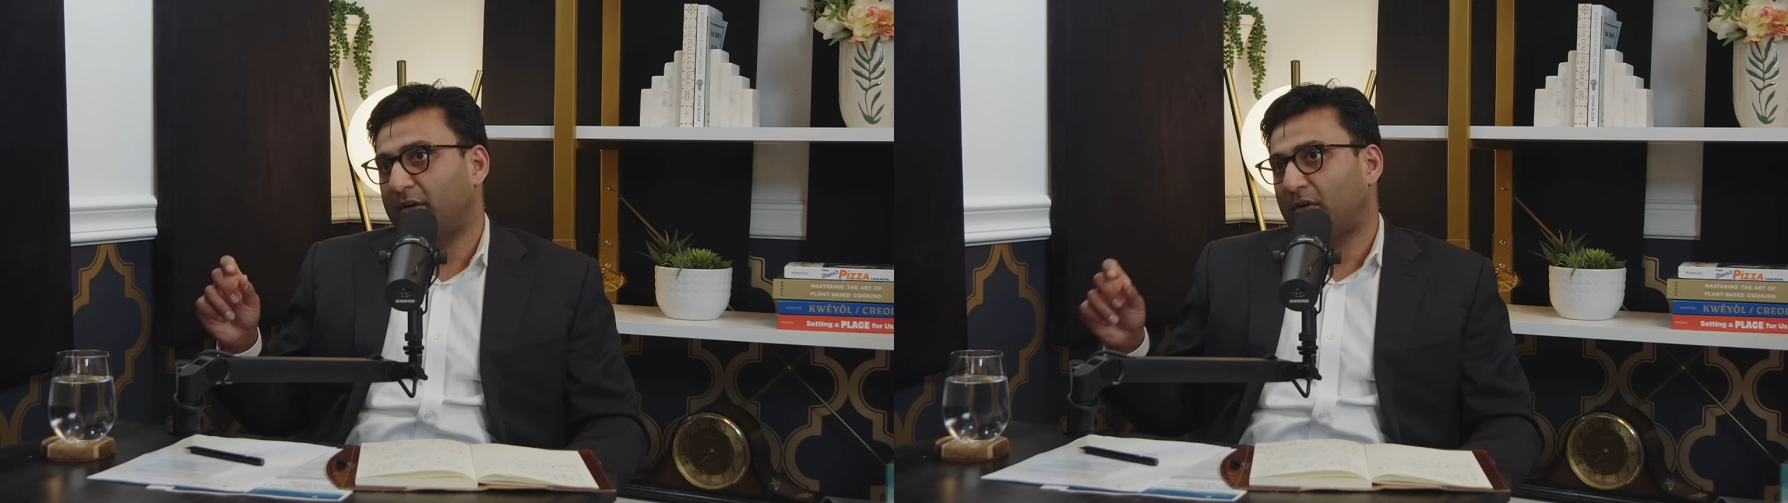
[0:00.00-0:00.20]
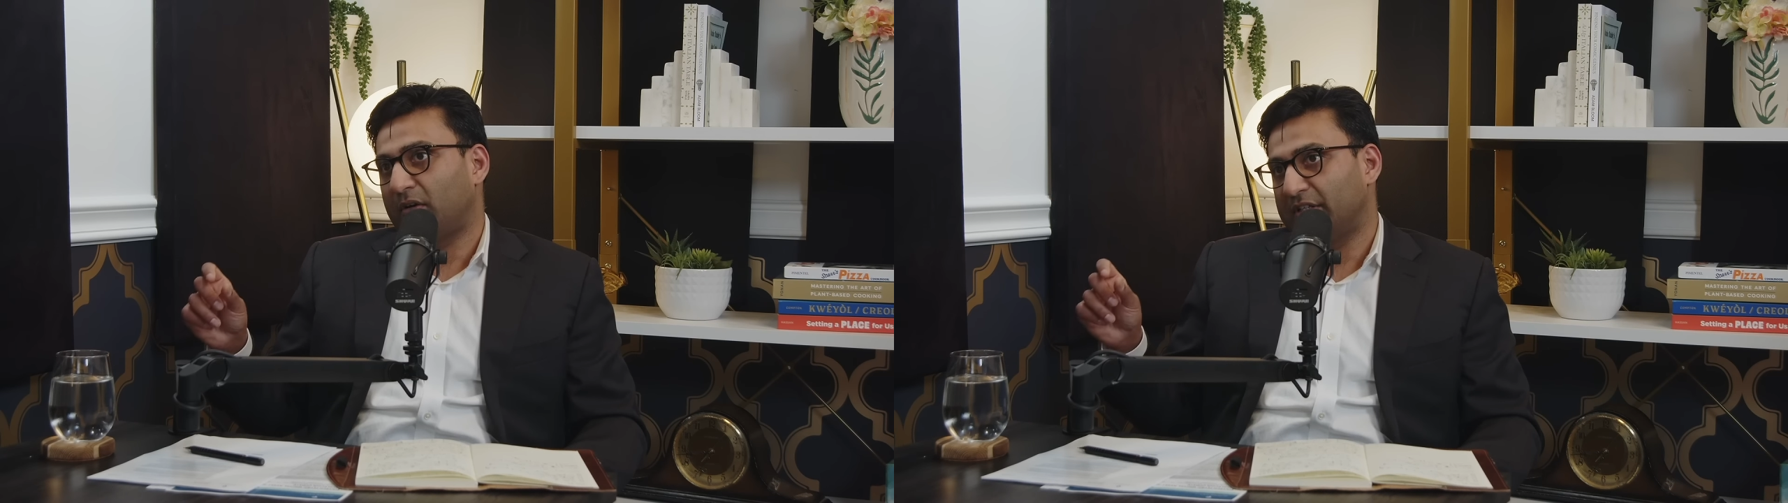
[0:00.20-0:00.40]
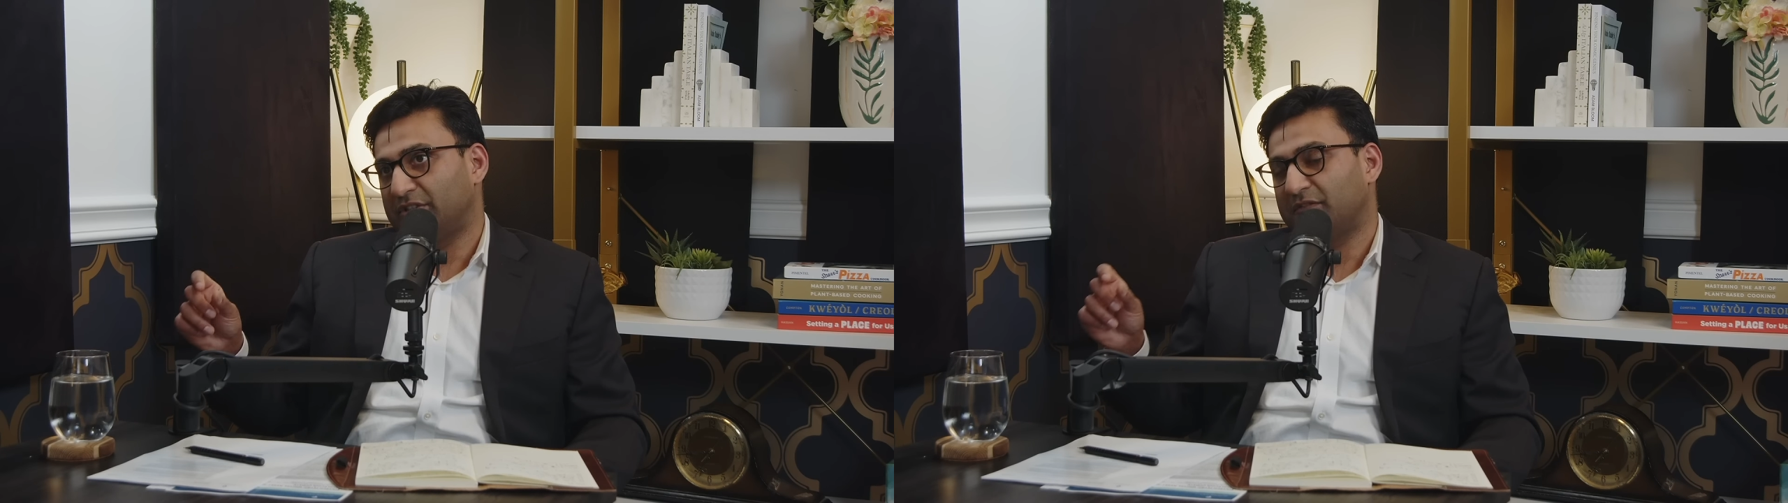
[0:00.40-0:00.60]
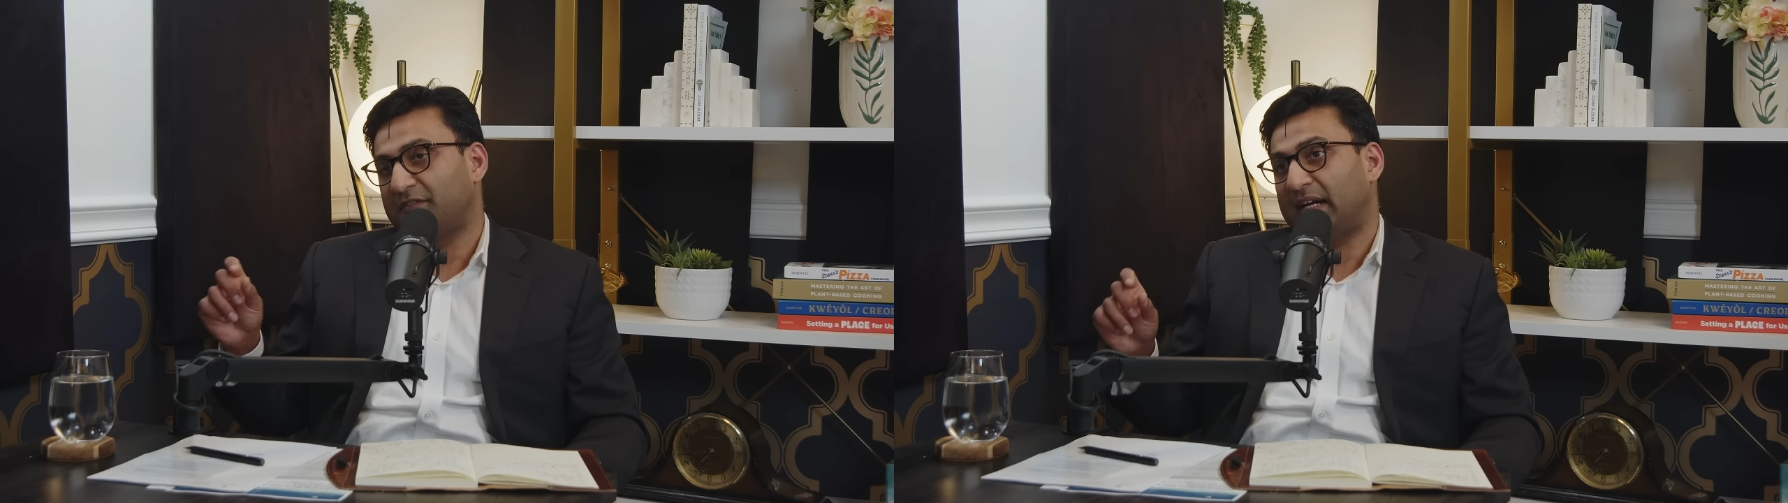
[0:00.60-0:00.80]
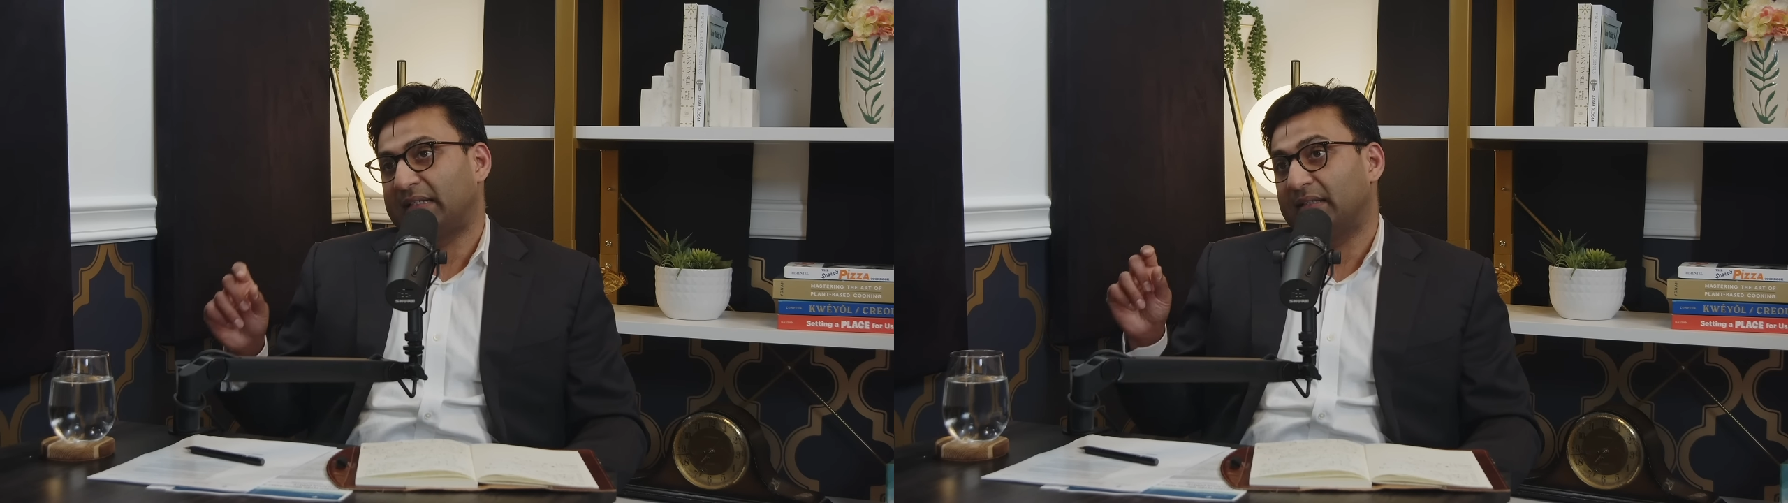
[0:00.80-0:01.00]
correlation
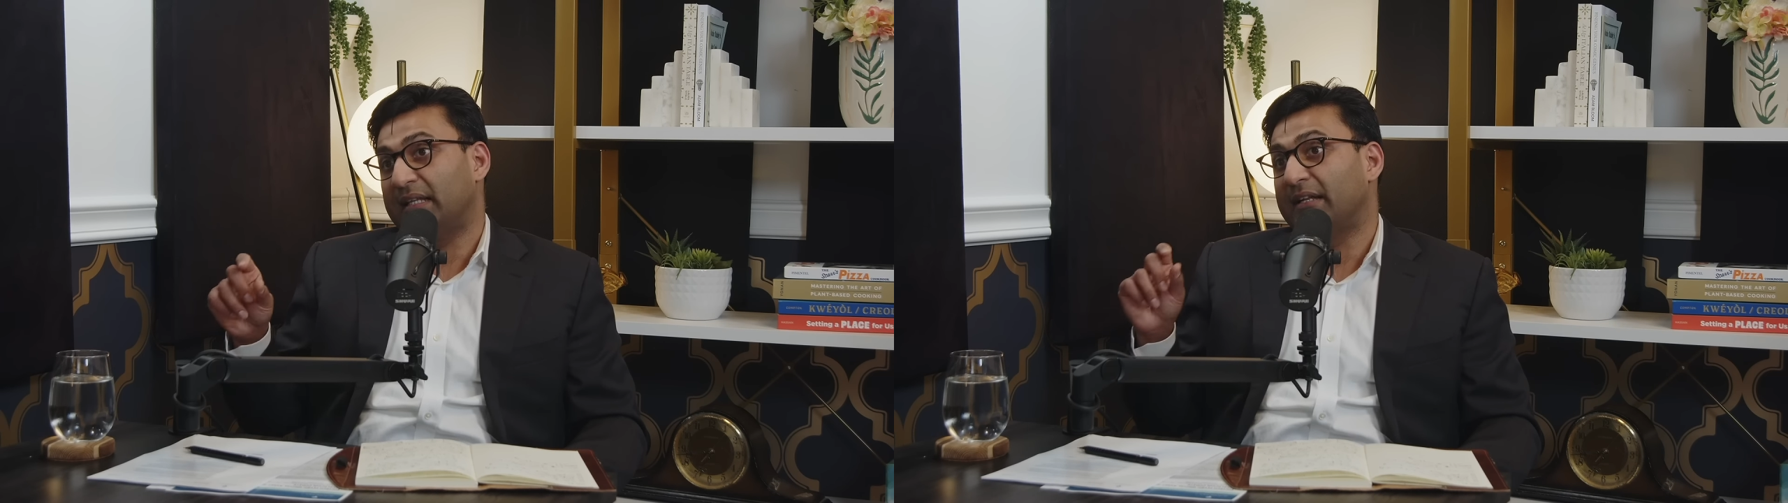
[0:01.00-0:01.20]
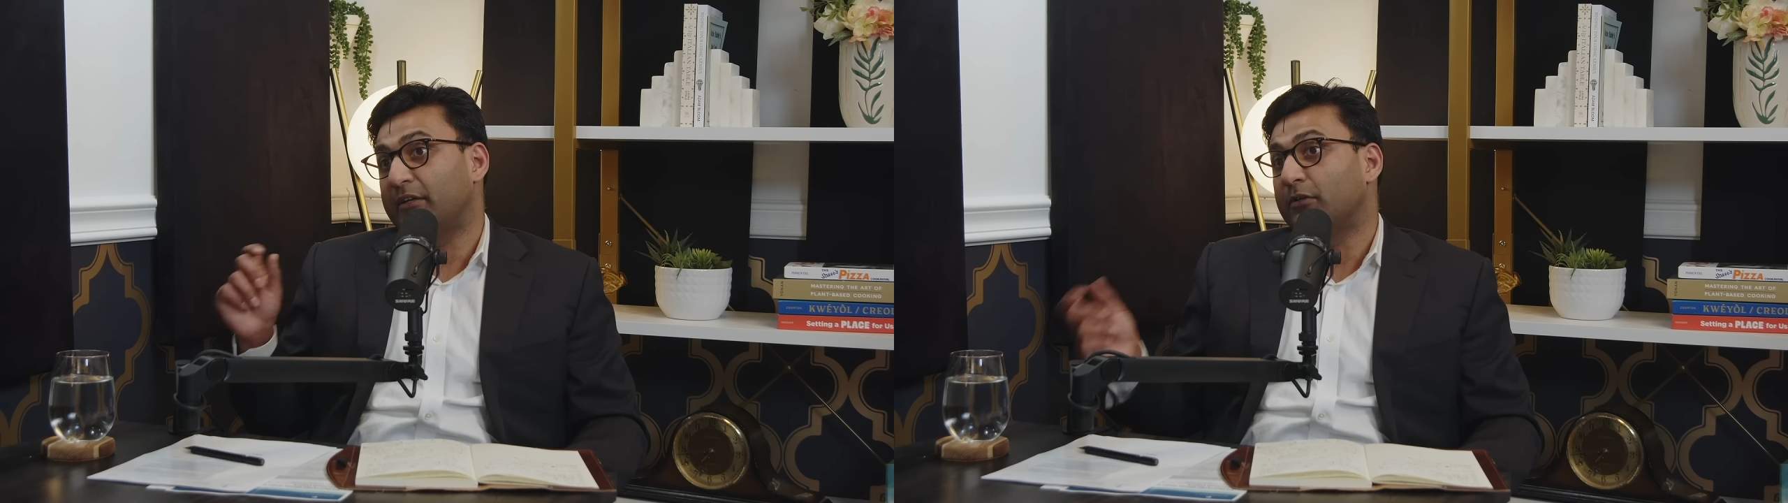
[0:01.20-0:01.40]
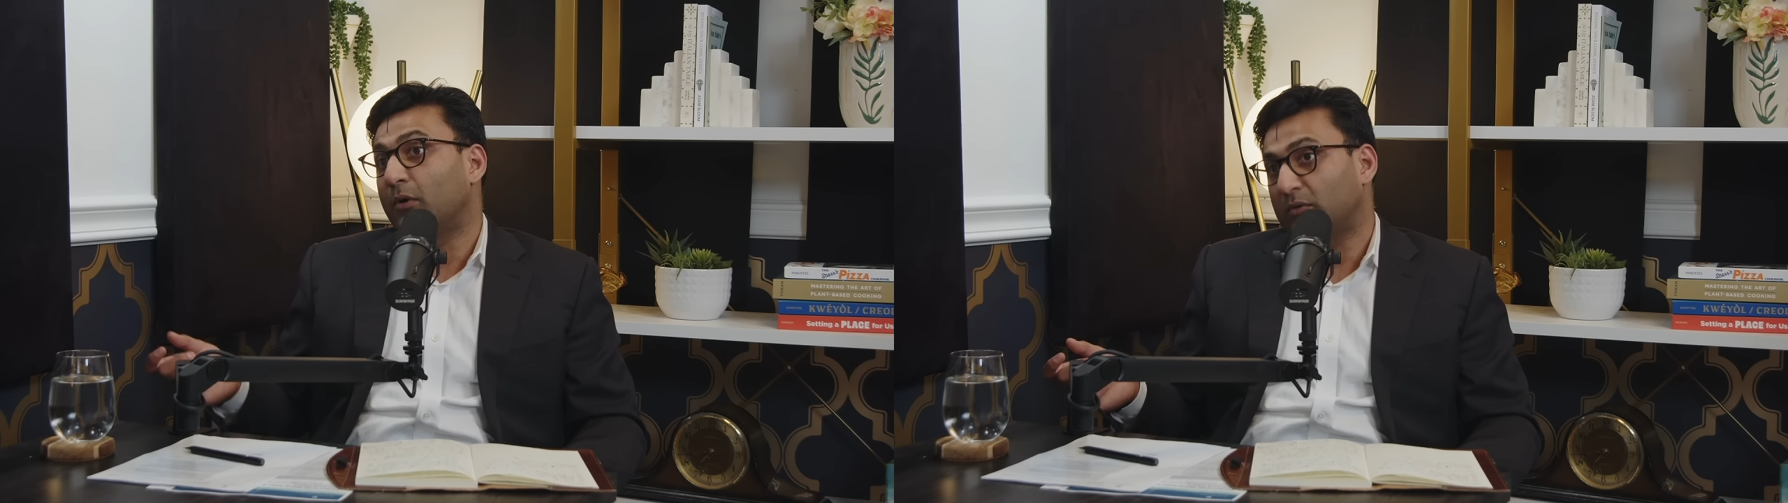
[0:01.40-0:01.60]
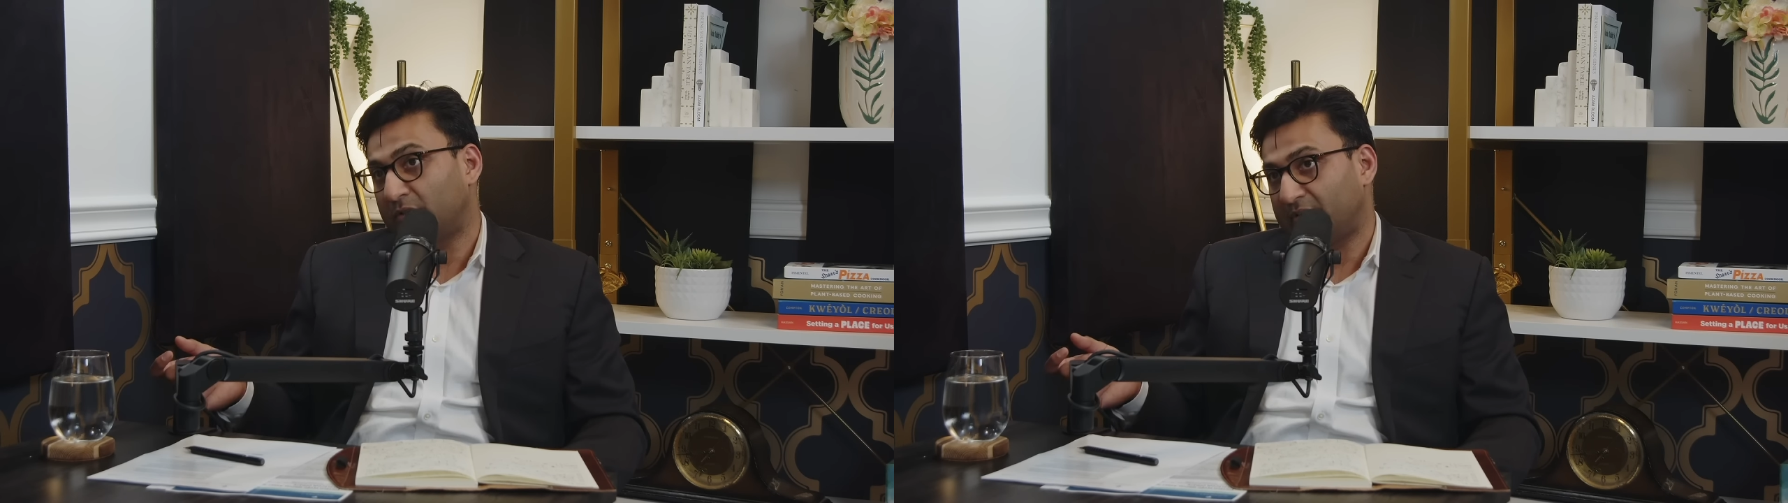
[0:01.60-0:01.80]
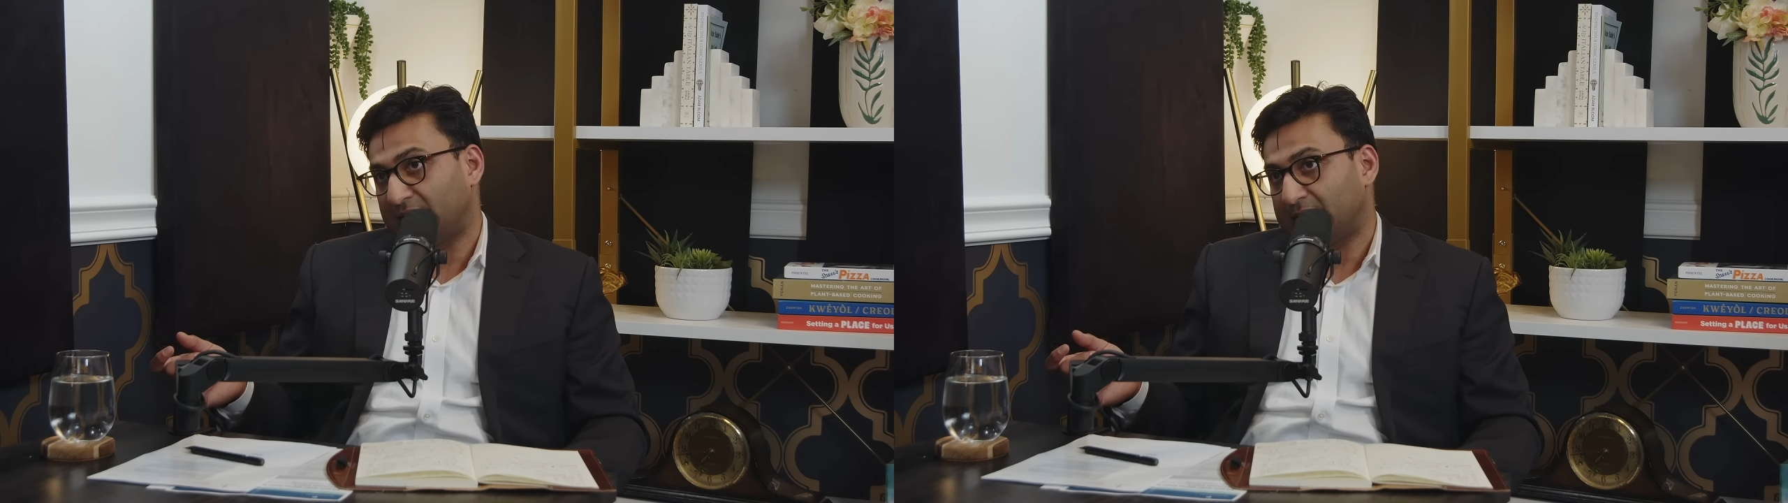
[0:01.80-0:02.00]
factor than did gold
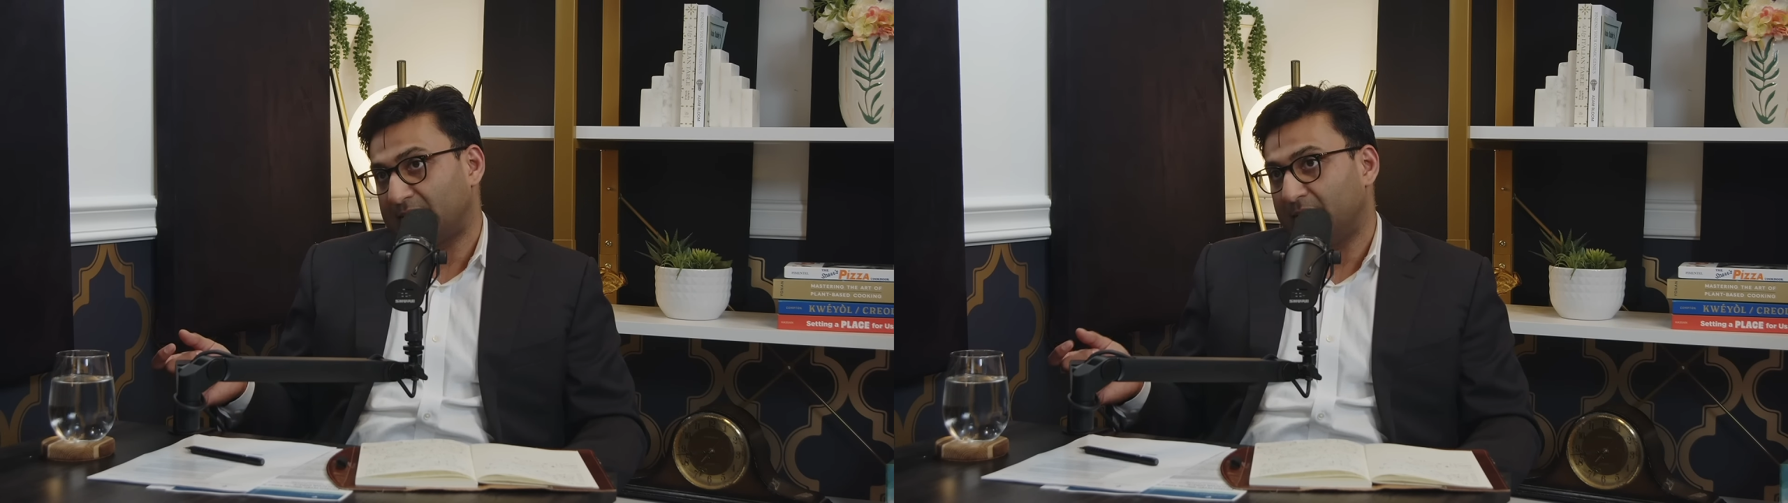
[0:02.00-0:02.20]
during that time.